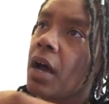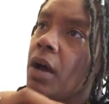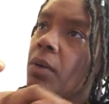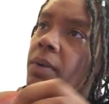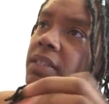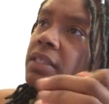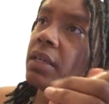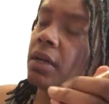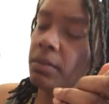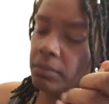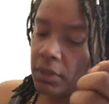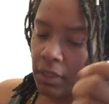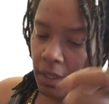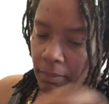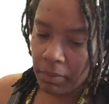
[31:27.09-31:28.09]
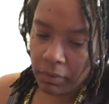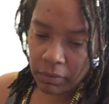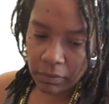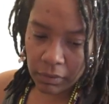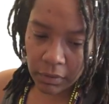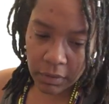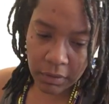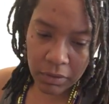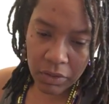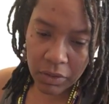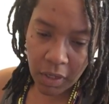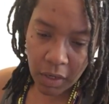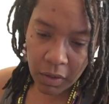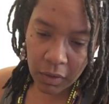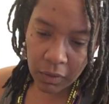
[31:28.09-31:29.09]
always come double.
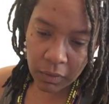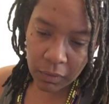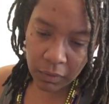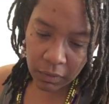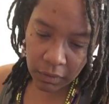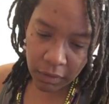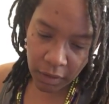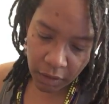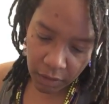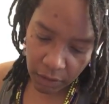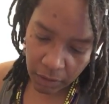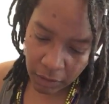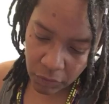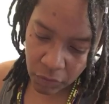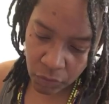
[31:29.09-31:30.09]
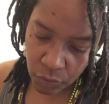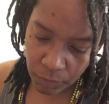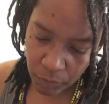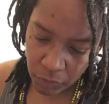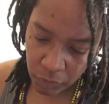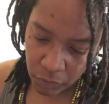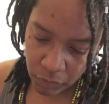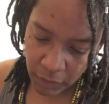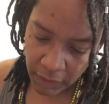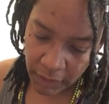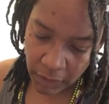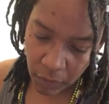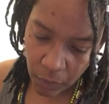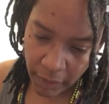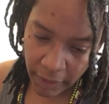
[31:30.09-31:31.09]
So the new moon
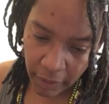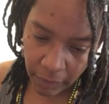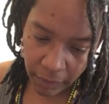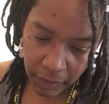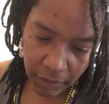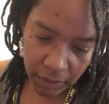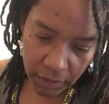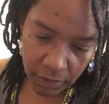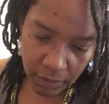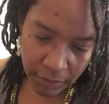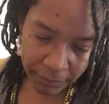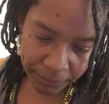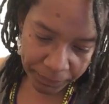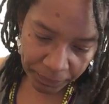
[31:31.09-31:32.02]
in Aquarius